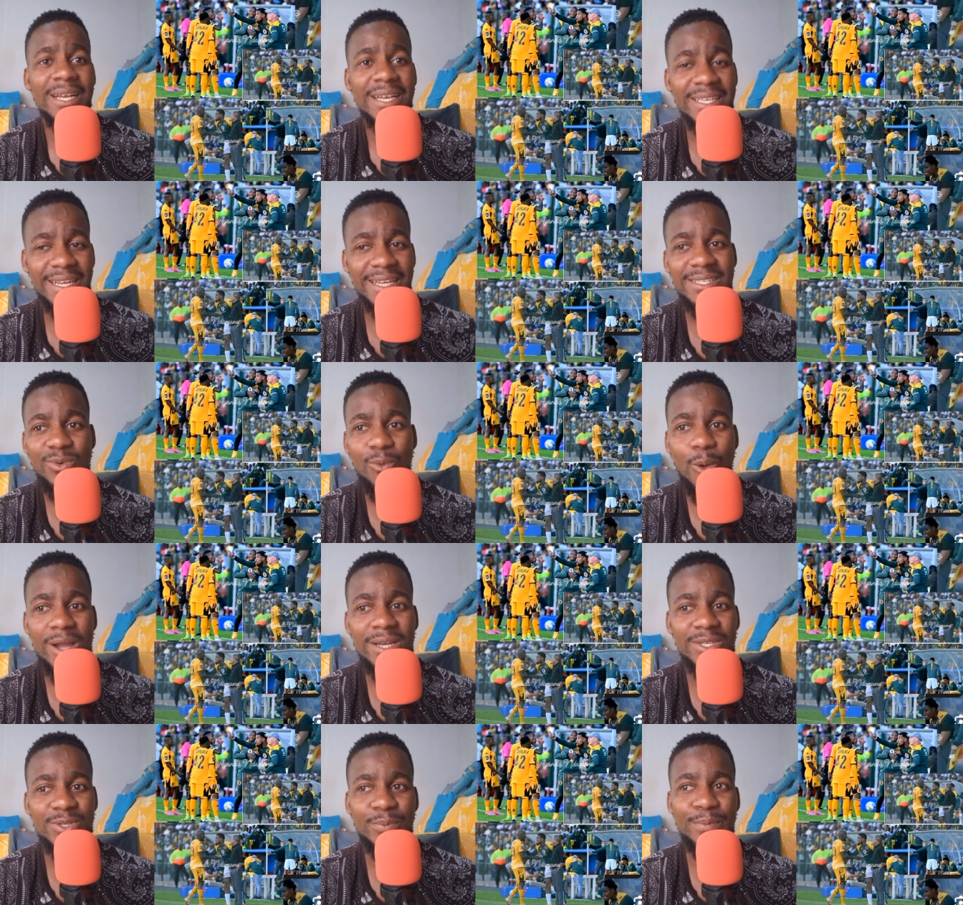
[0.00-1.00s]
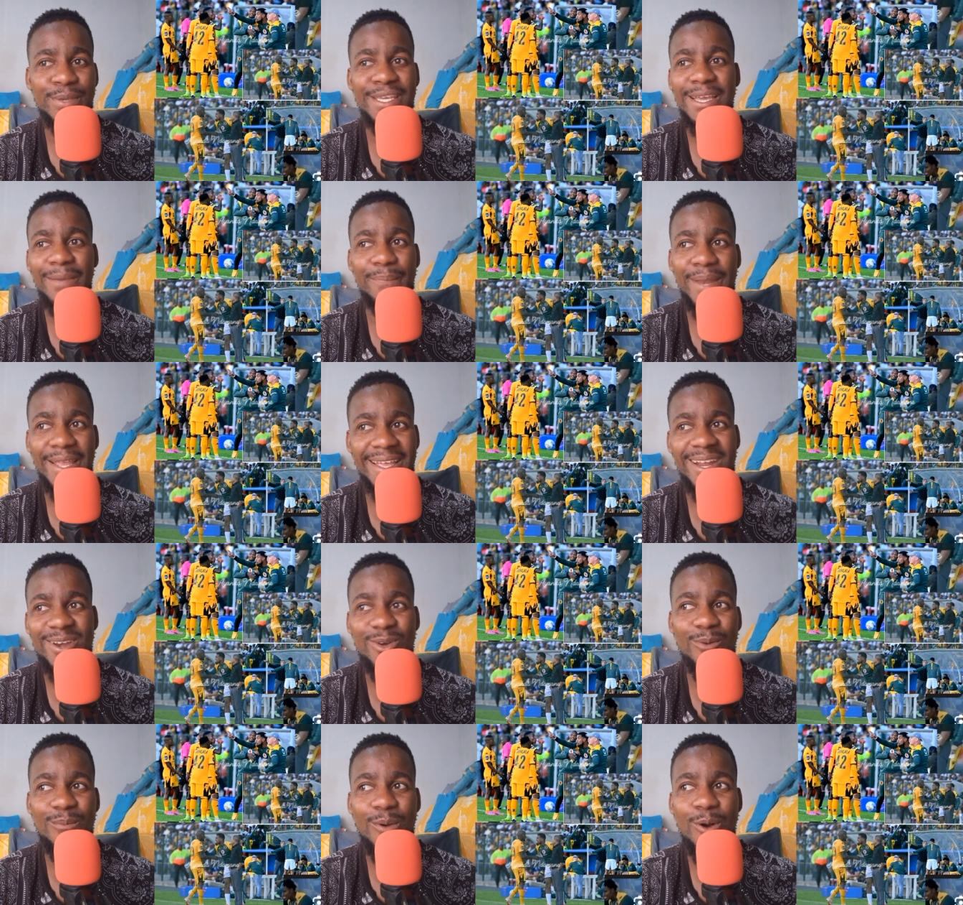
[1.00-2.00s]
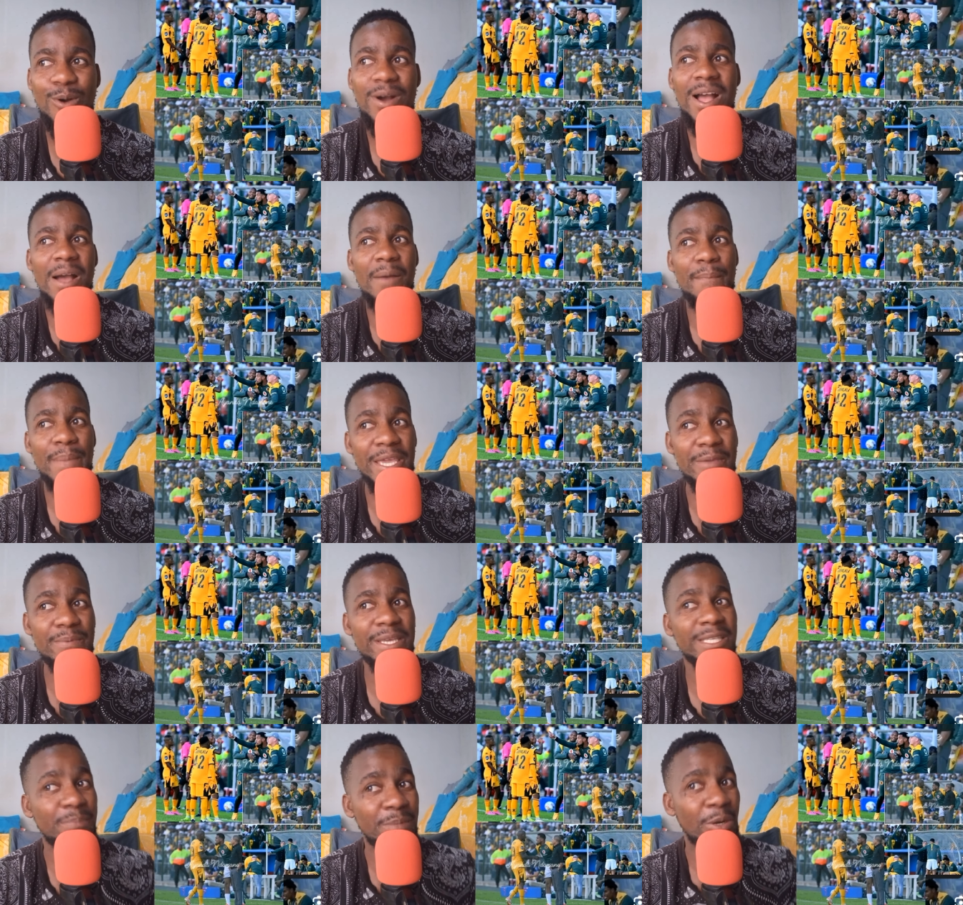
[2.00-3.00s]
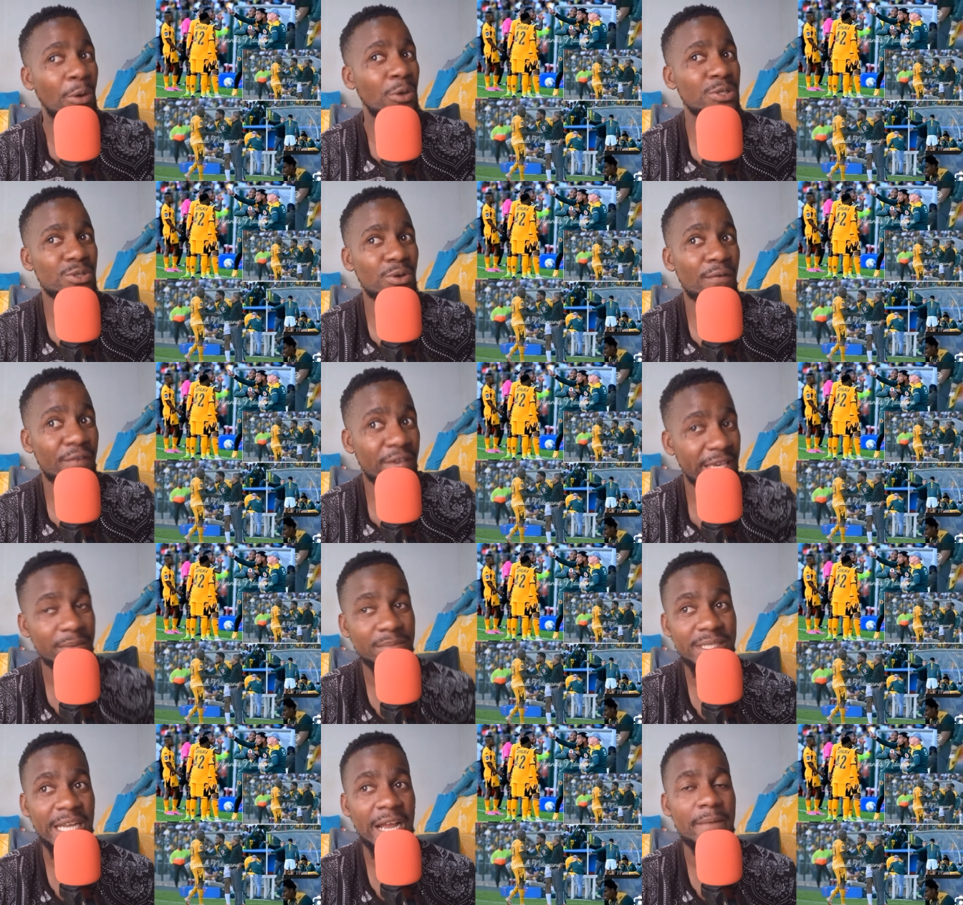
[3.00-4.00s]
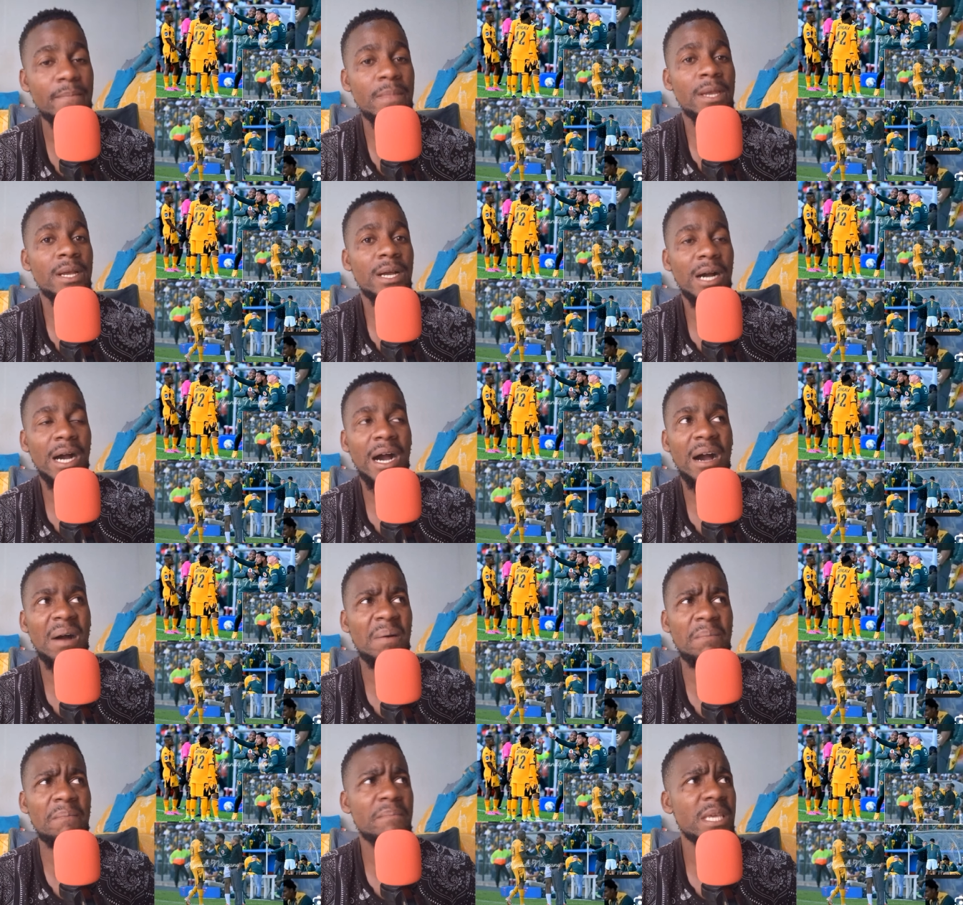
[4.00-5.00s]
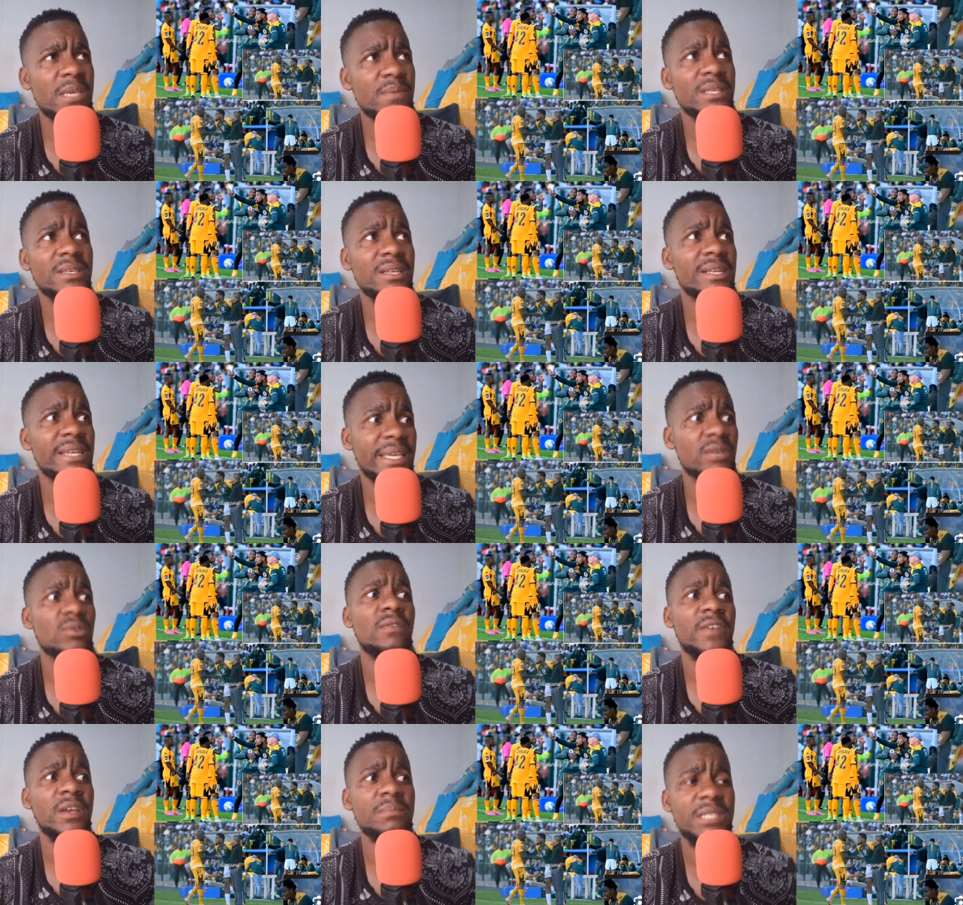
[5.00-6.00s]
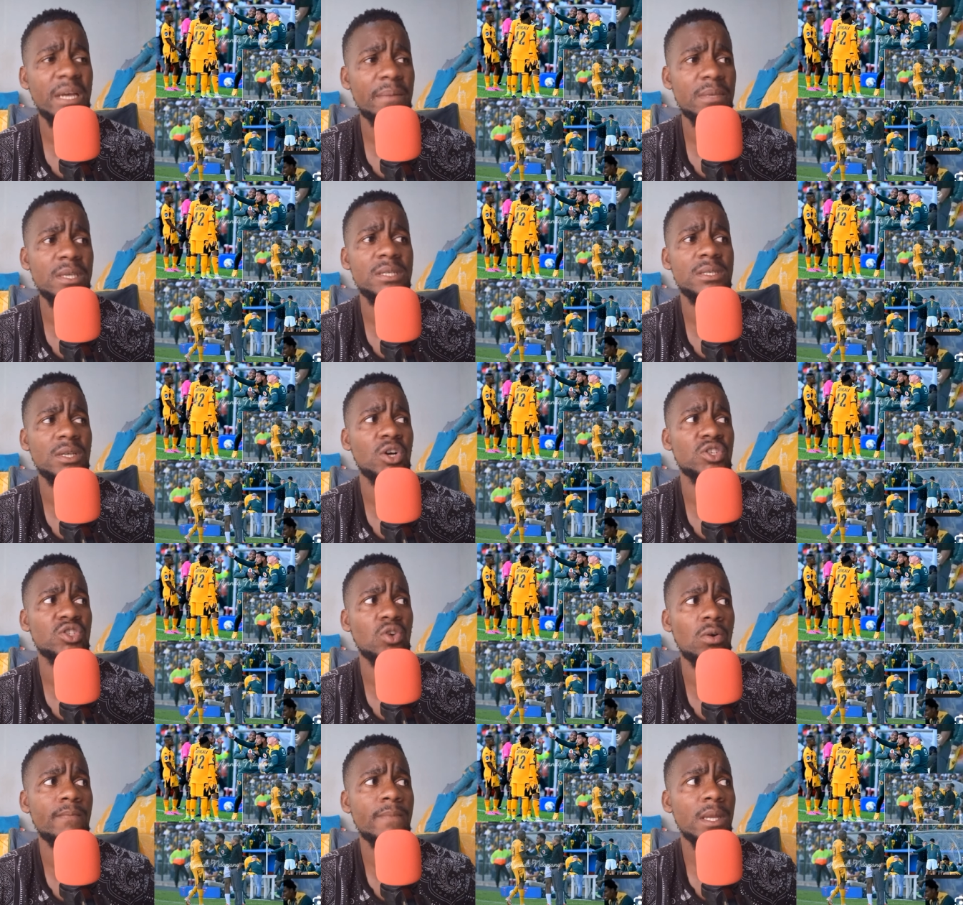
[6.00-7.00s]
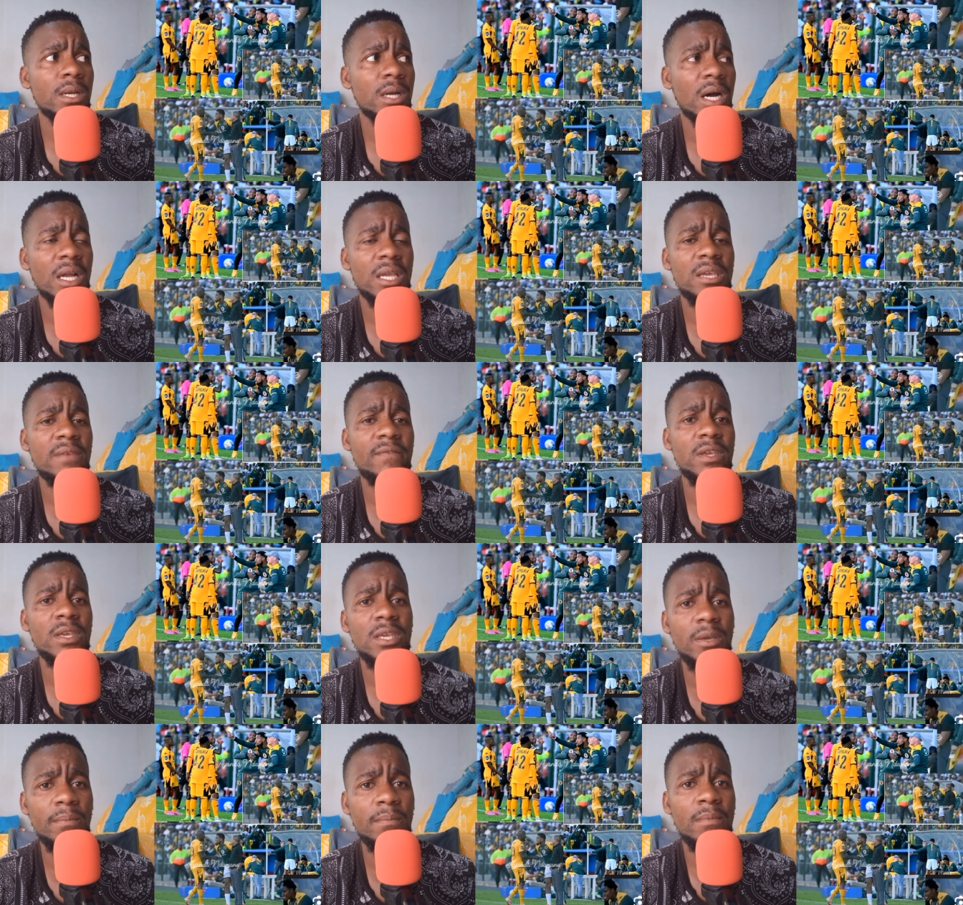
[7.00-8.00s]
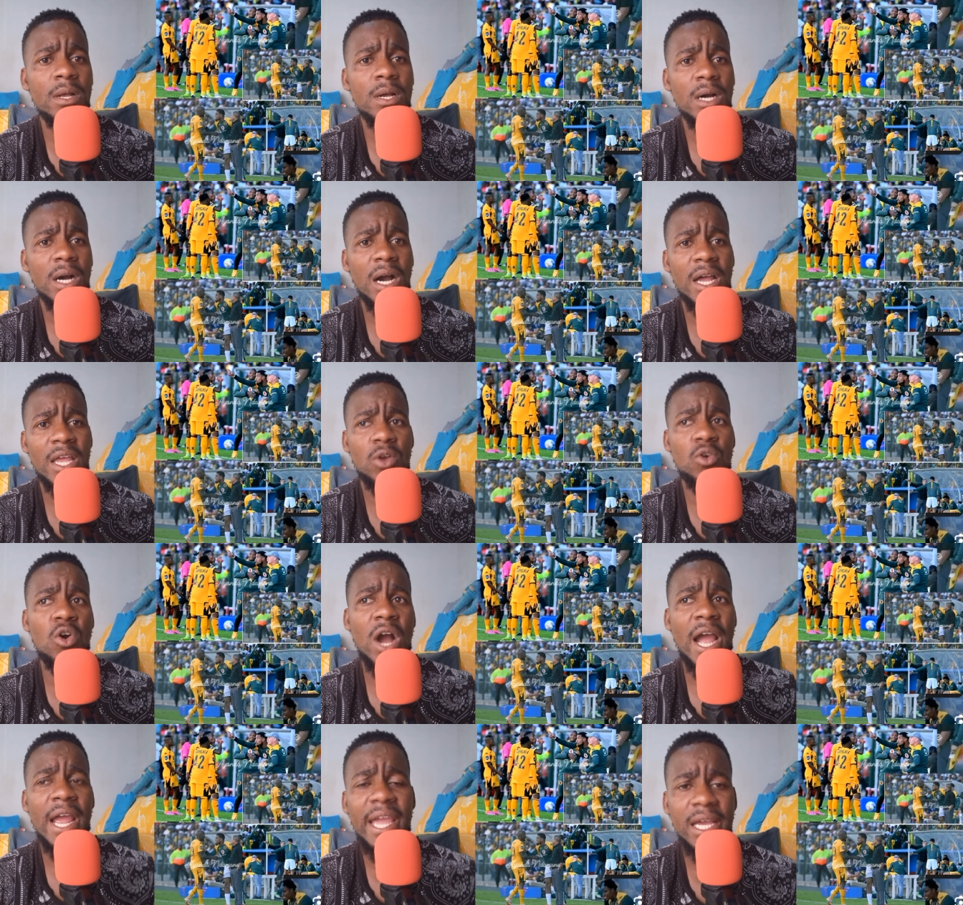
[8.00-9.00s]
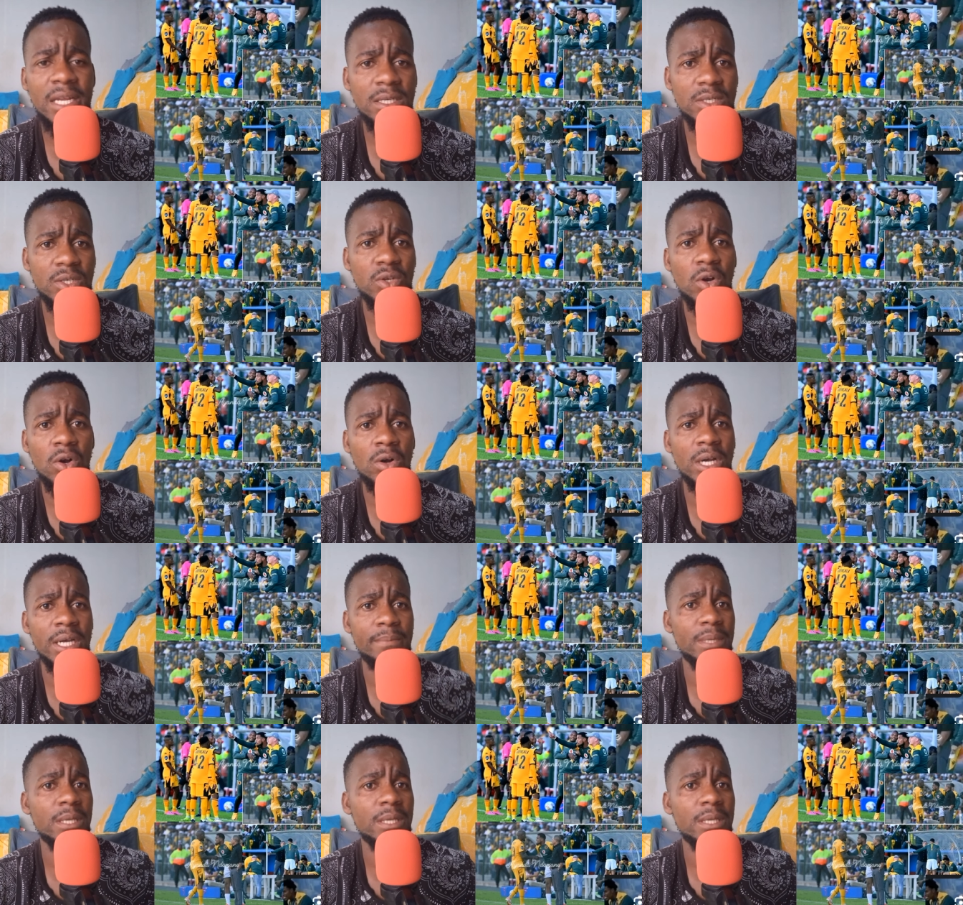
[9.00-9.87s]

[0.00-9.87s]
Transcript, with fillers: he doesn't want to be a player no more maybe it's because of game time um, maybe lacking of game time it's also uh, giving him uh, a go ahead to go and